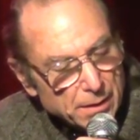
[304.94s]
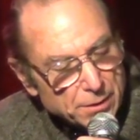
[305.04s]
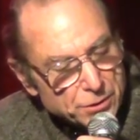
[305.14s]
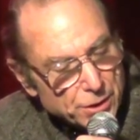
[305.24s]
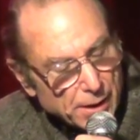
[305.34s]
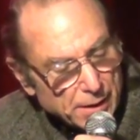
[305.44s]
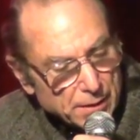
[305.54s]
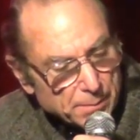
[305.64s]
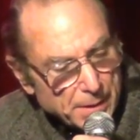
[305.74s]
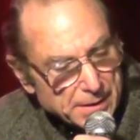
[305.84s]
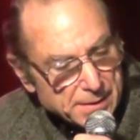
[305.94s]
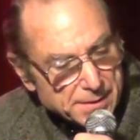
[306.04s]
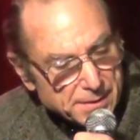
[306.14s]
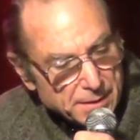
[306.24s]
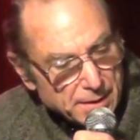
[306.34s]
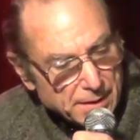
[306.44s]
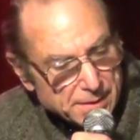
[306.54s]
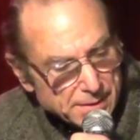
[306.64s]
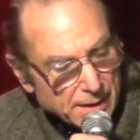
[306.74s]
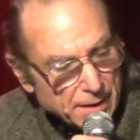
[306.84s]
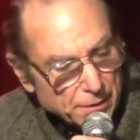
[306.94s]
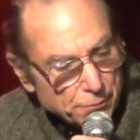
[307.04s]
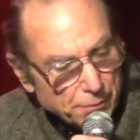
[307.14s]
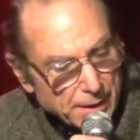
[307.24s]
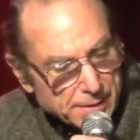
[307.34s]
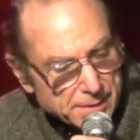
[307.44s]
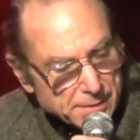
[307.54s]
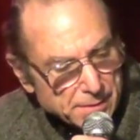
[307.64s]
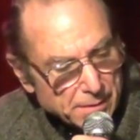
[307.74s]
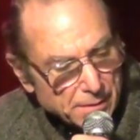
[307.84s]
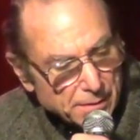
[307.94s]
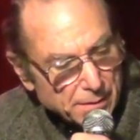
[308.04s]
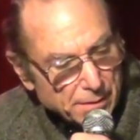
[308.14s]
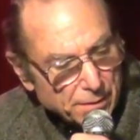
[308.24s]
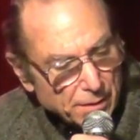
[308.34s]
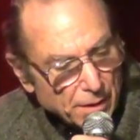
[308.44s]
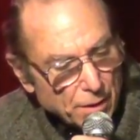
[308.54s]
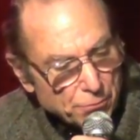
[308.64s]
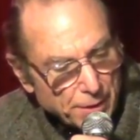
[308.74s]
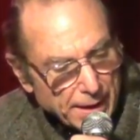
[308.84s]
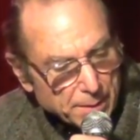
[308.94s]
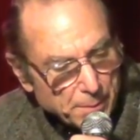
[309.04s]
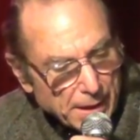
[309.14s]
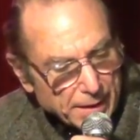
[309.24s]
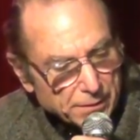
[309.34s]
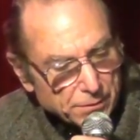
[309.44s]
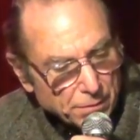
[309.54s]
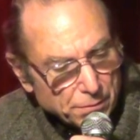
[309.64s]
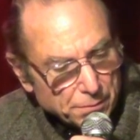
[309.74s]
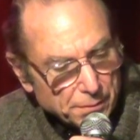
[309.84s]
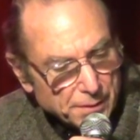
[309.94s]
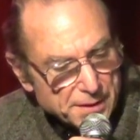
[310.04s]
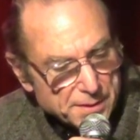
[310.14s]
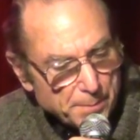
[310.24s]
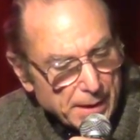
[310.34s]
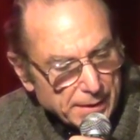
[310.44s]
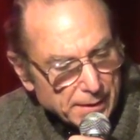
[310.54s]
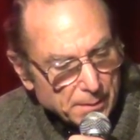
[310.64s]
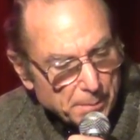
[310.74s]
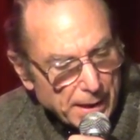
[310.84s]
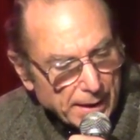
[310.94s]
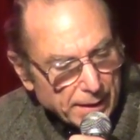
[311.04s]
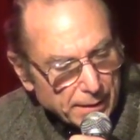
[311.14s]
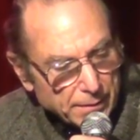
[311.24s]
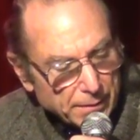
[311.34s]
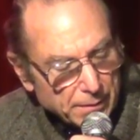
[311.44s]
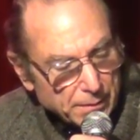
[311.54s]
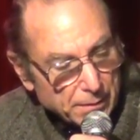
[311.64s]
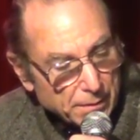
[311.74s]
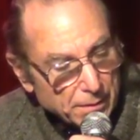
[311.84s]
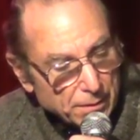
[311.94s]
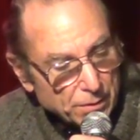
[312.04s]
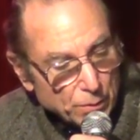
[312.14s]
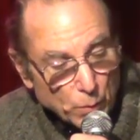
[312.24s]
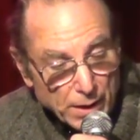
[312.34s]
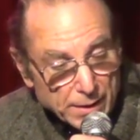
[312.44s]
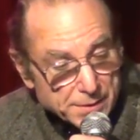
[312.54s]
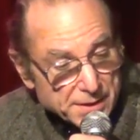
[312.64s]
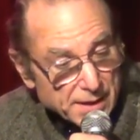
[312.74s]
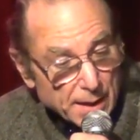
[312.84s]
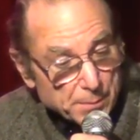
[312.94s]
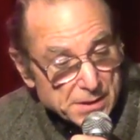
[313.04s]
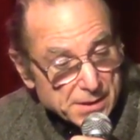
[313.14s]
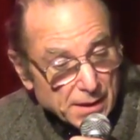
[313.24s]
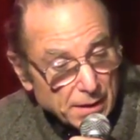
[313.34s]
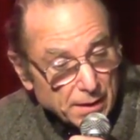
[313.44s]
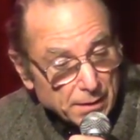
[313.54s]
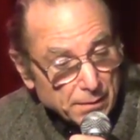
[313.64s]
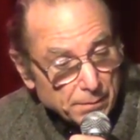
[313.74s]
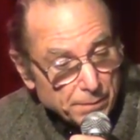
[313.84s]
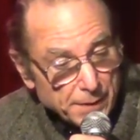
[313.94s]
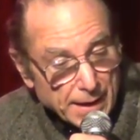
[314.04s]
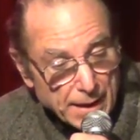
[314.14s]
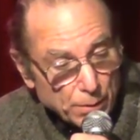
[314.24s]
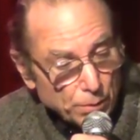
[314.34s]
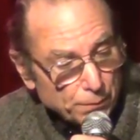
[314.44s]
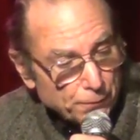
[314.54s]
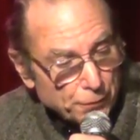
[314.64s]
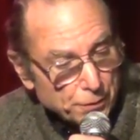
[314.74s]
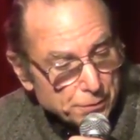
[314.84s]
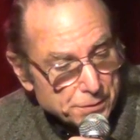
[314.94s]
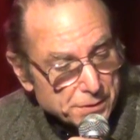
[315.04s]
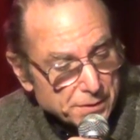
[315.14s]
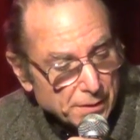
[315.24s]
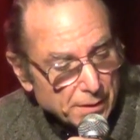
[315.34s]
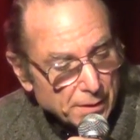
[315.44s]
A child bent his knee, saying grace. A ragman turned his bending back. The whale stopped singing. The owl froze.